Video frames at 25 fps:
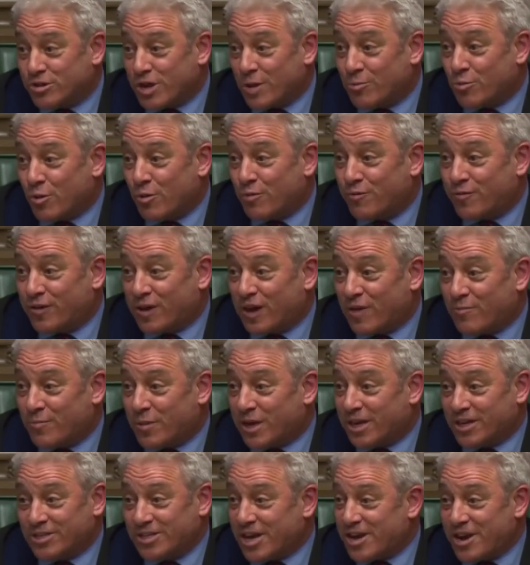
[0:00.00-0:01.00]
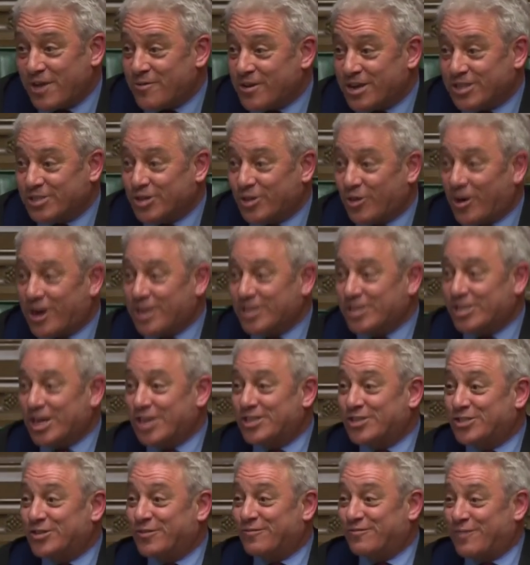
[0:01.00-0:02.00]
Gentleman will forgive me because I know he has a great
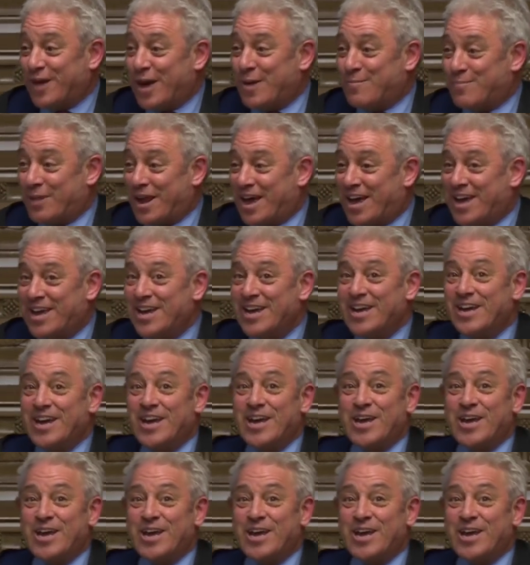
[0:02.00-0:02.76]
sense of fair play,